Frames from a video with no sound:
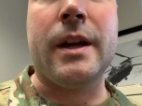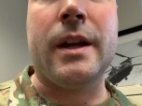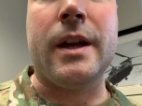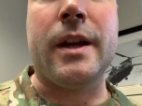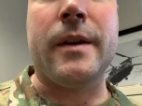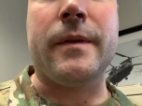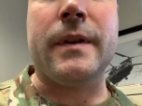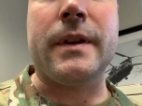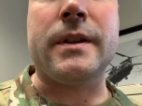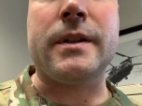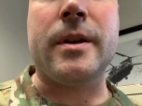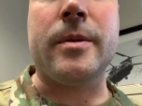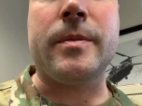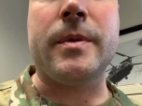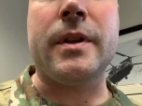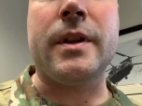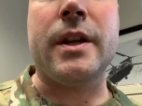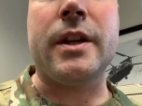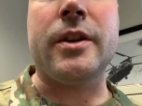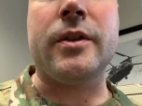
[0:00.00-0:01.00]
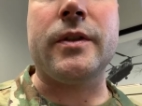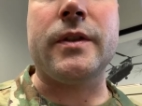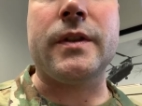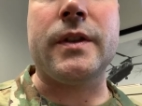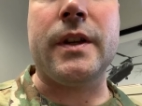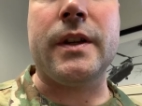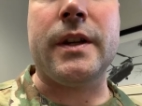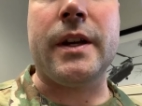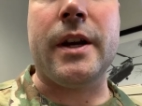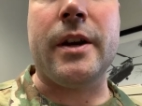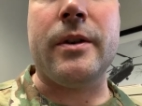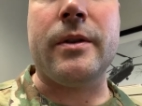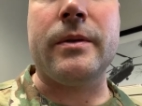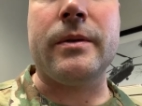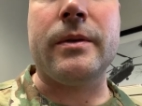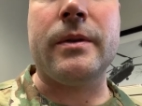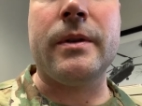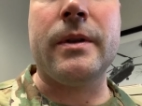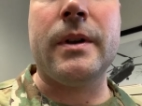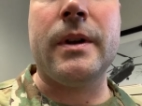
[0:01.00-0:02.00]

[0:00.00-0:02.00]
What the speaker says: If it's something that you'll sit down